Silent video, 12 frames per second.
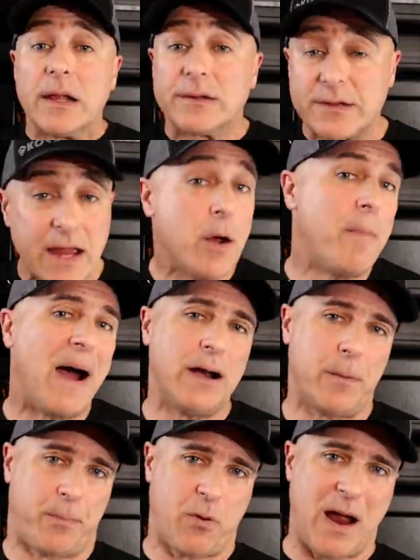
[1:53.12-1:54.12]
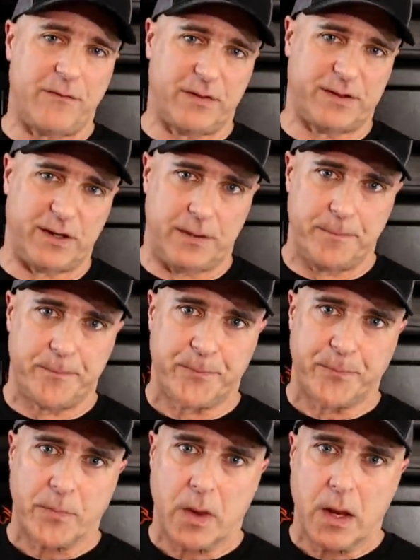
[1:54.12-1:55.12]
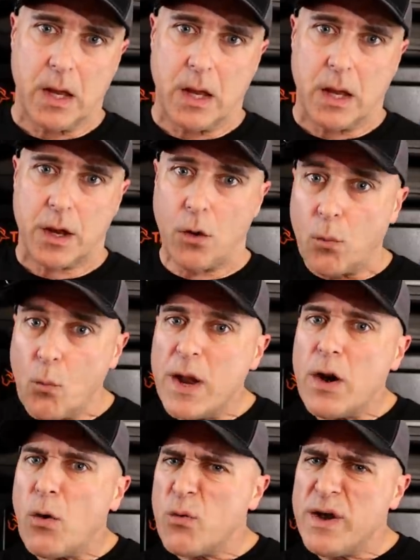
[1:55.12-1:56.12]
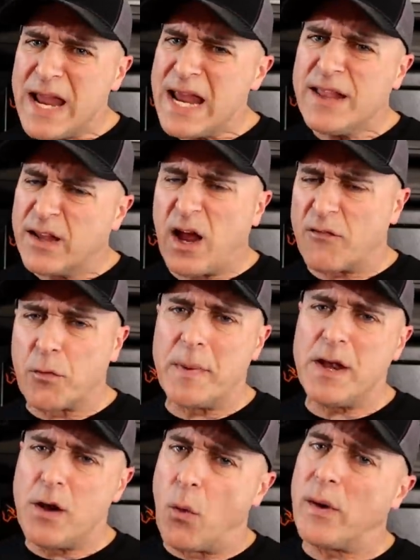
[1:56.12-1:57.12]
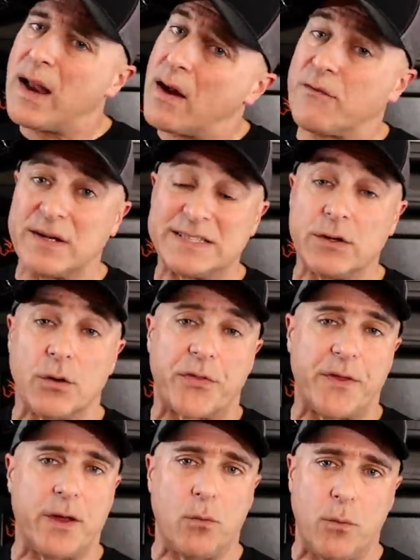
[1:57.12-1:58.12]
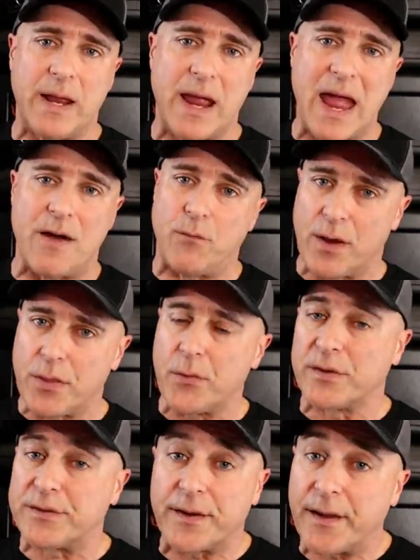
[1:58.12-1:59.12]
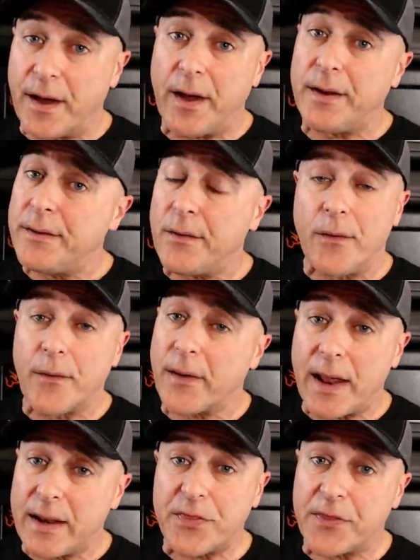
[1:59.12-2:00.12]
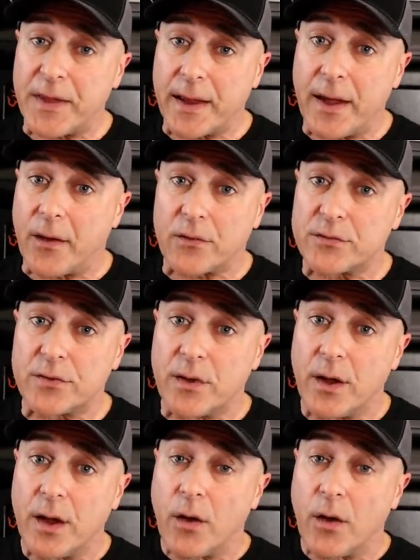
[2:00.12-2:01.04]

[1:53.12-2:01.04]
Say goodbye to privacy. You know, we don't need the government knowing every single thing we have, whether it's a gun or anything else.